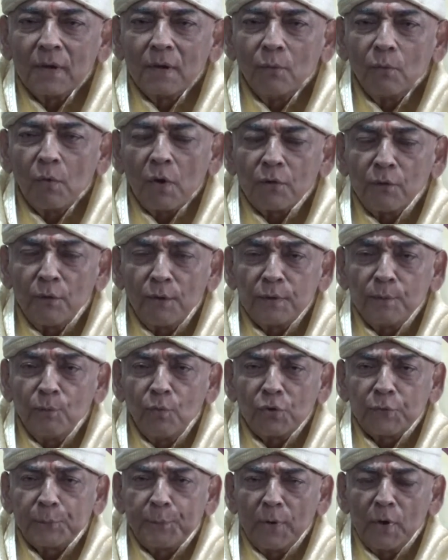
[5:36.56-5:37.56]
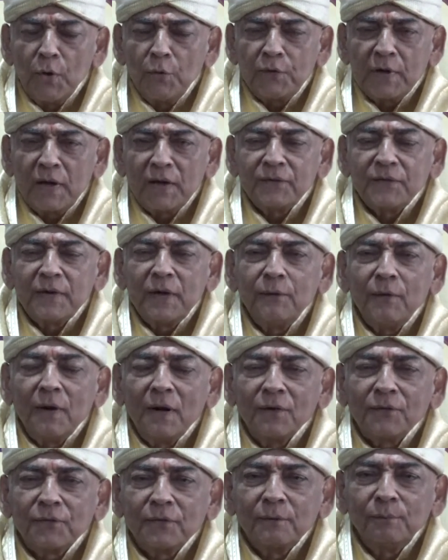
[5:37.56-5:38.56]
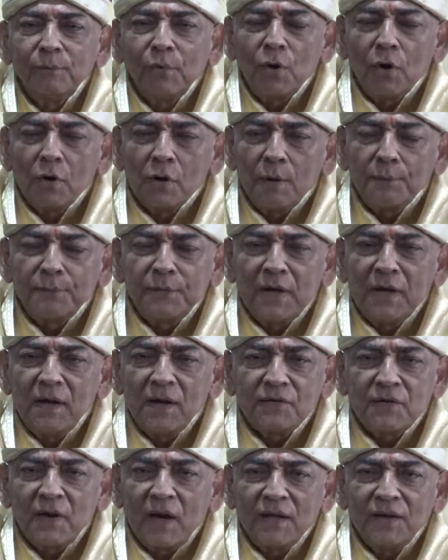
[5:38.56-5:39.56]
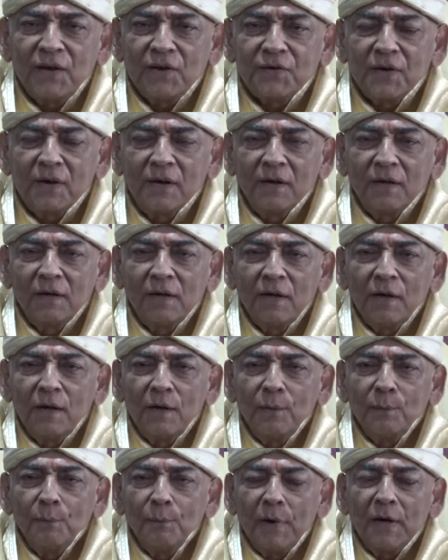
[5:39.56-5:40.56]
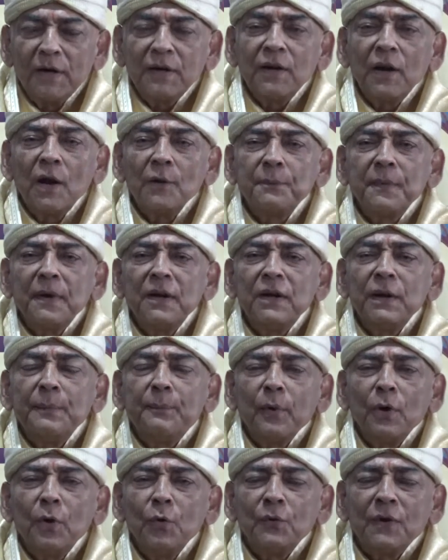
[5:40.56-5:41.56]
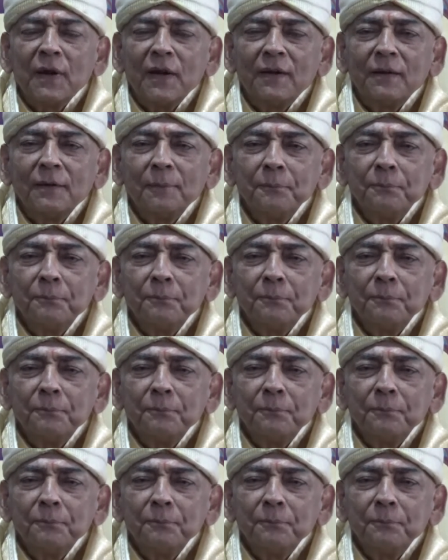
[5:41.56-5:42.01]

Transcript: was one of the most polluted rivers because of the industrialization, but it has been depolluted